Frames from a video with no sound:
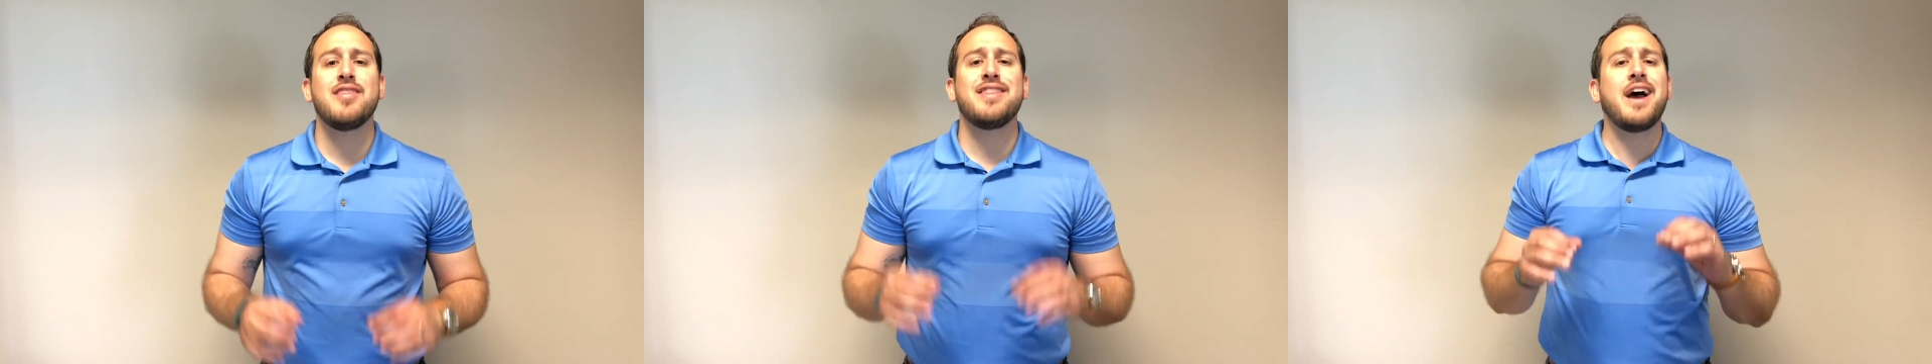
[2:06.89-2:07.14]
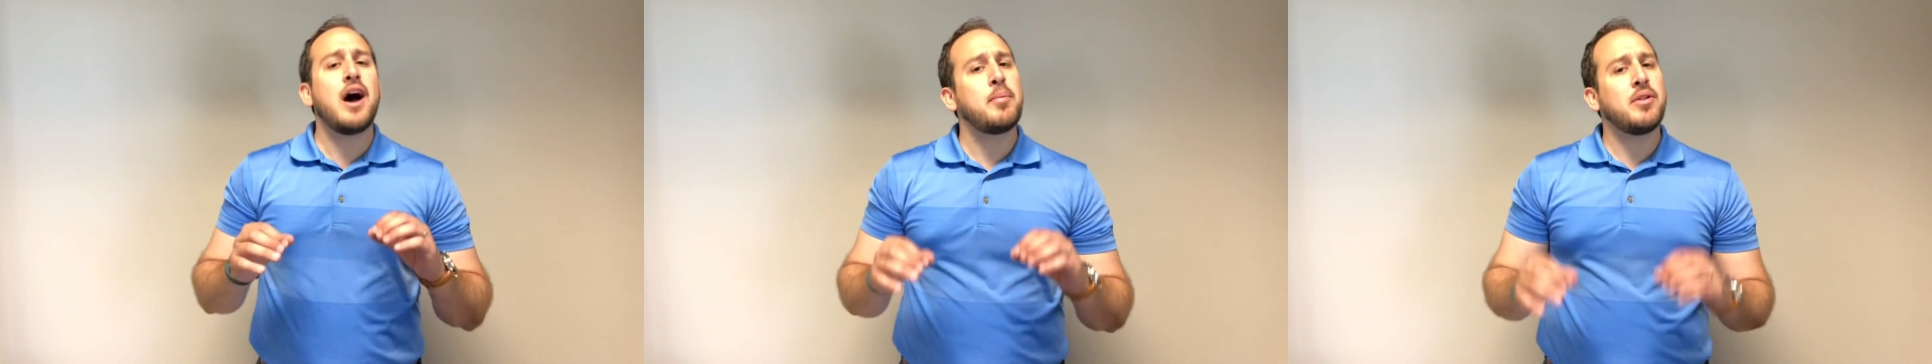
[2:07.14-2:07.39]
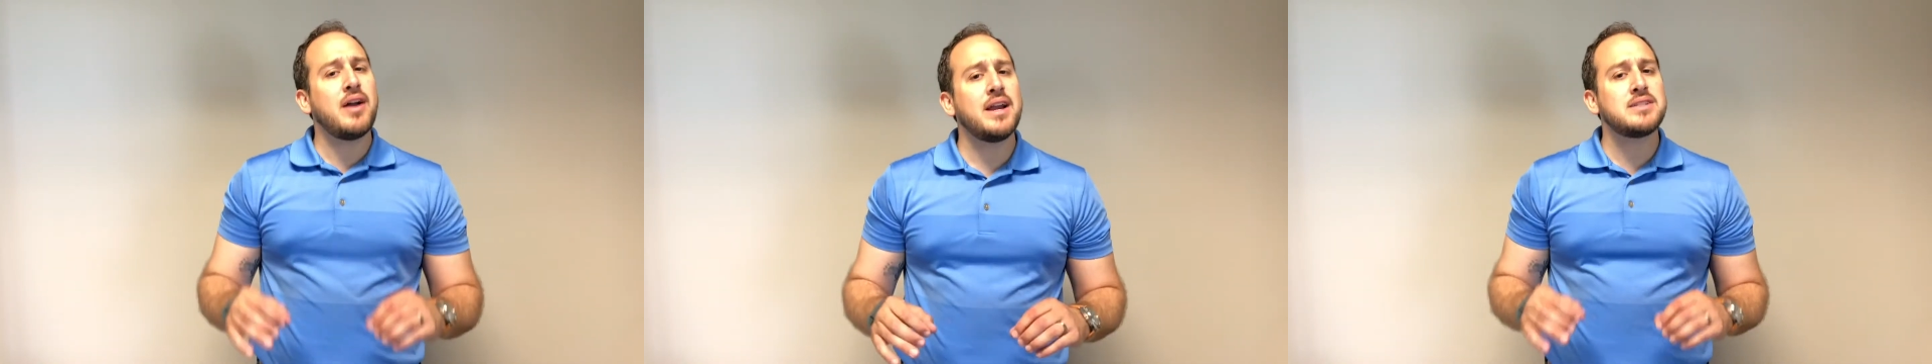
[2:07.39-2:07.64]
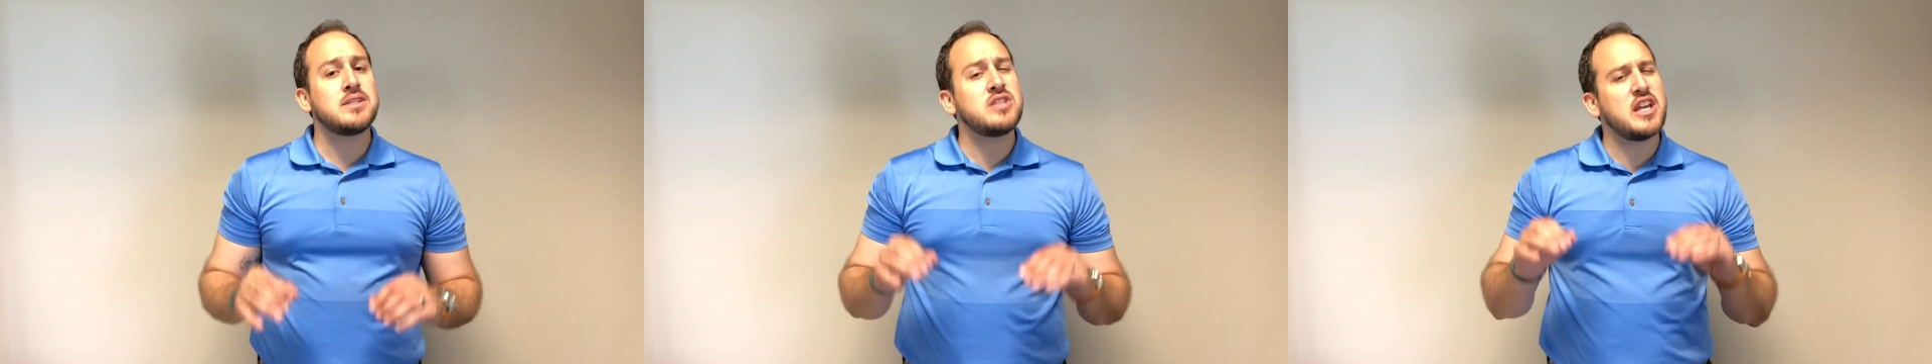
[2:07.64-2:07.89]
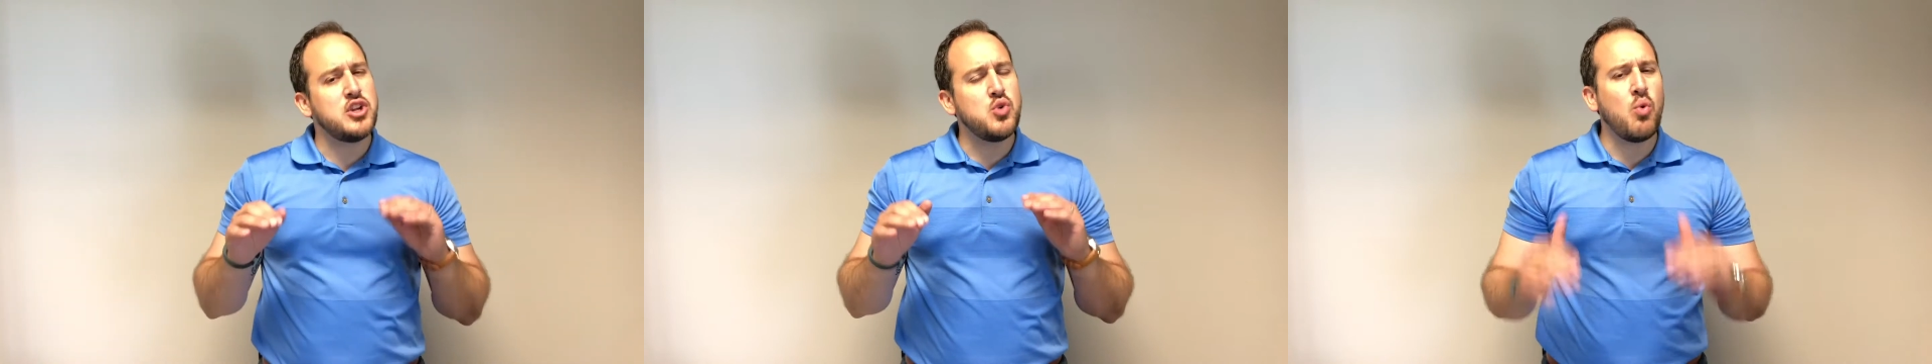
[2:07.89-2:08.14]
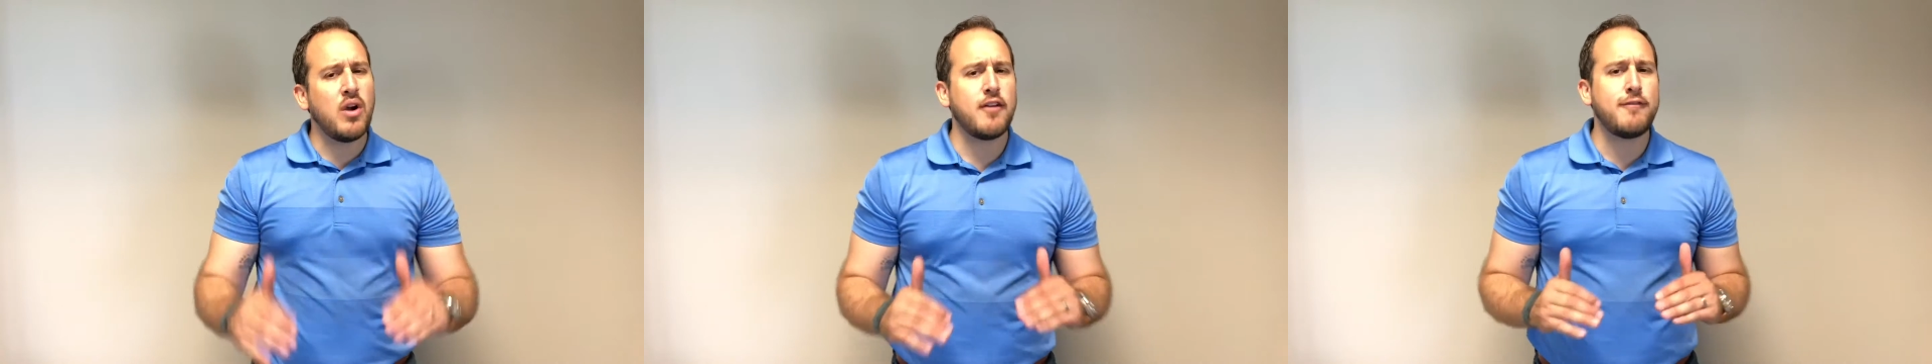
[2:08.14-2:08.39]
The appliances that you
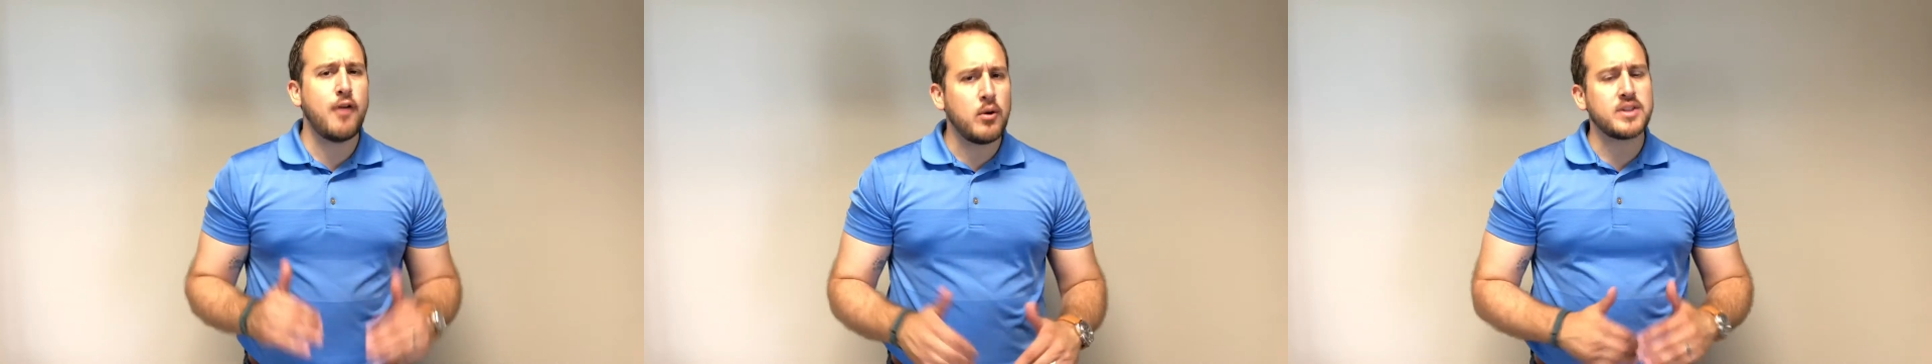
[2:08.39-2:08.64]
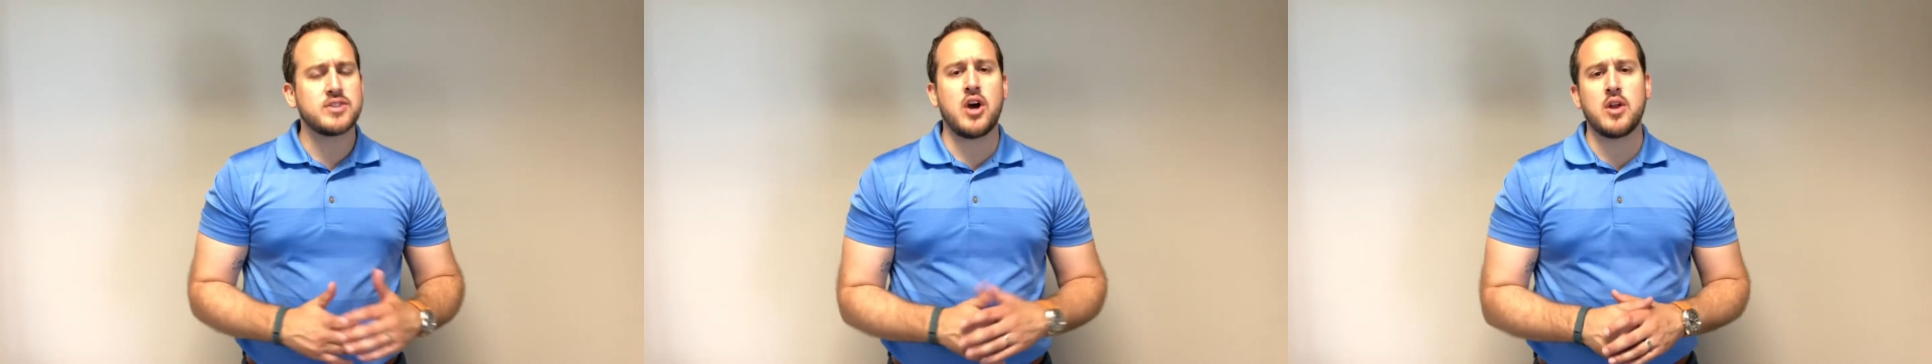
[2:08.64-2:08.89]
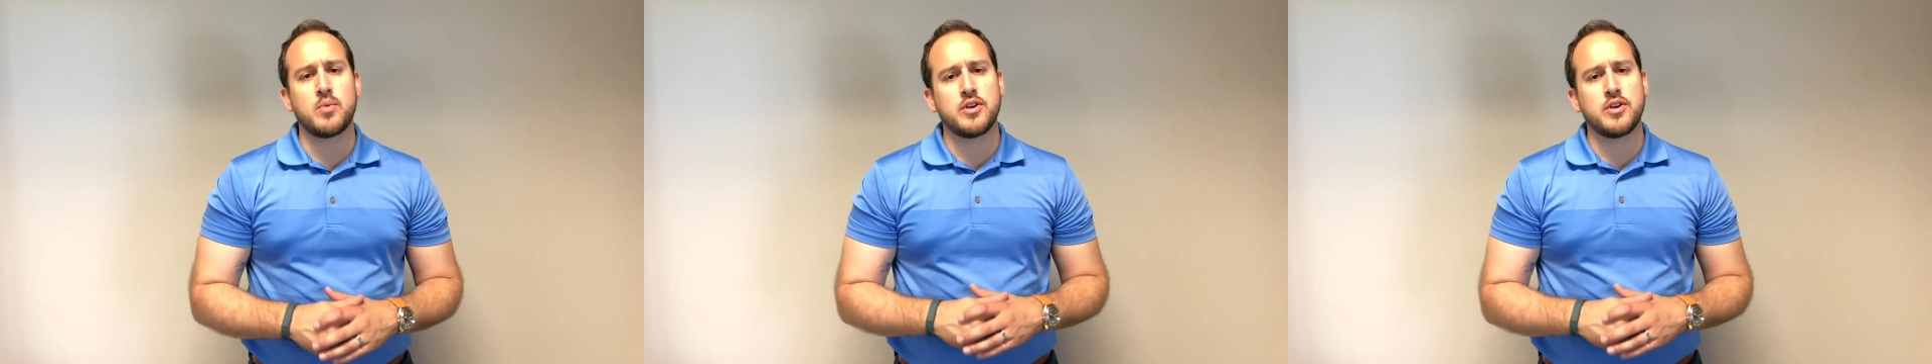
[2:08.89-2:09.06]
want to focus on